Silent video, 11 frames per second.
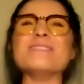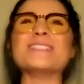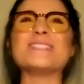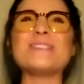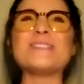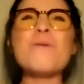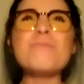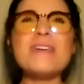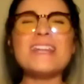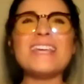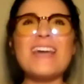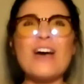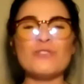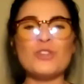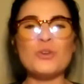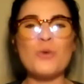So many
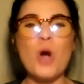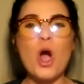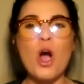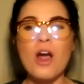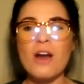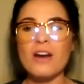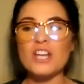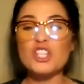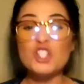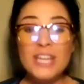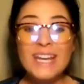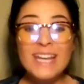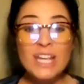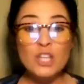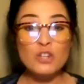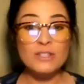of you are
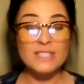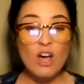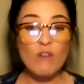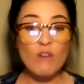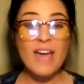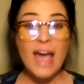cheating yourself